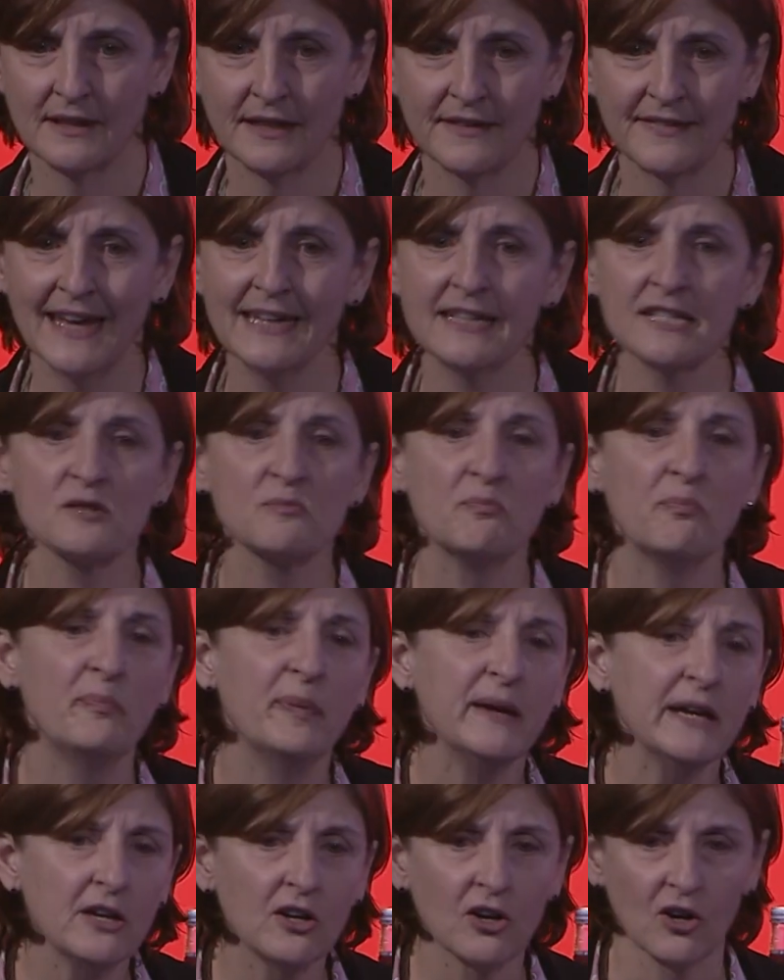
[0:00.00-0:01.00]
That is
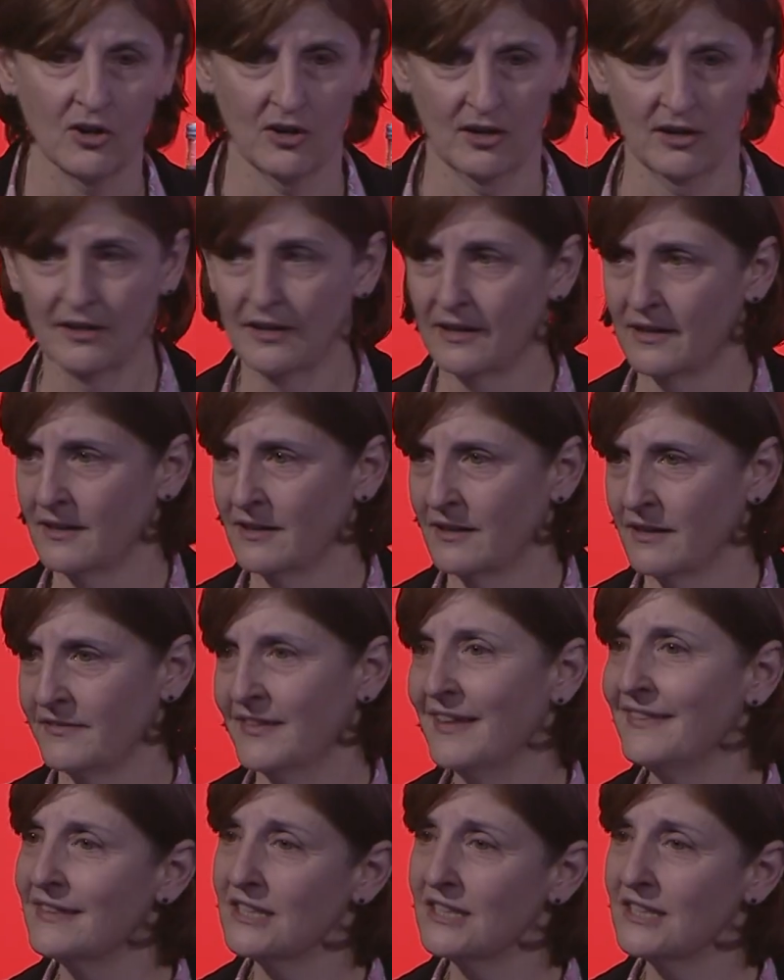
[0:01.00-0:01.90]
bigger than the